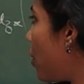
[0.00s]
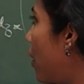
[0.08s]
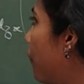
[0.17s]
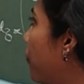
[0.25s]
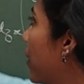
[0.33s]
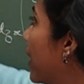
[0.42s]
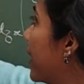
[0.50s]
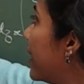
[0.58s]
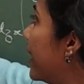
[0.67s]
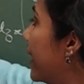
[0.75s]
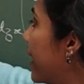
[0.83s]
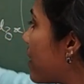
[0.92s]
of
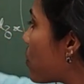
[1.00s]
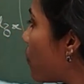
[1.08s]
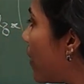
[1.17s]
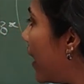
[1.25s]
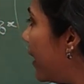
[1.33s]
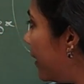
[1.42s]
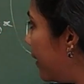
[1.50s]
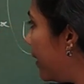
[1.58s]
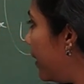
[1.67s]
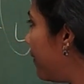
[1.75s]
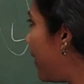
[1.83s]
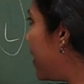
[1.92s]
dxy,
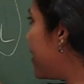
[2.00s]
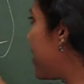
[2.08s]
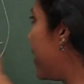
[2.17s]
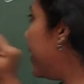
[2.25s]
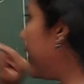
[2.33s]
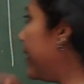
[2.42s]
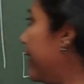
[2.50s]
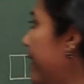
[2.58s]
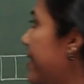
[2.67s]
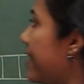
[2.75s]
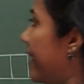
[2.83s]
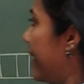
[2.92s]
dyz and
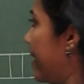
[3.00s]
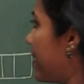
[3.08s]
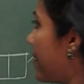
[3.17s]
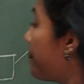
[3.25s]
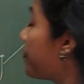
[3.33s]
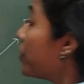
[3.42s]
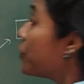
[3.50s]
dzx.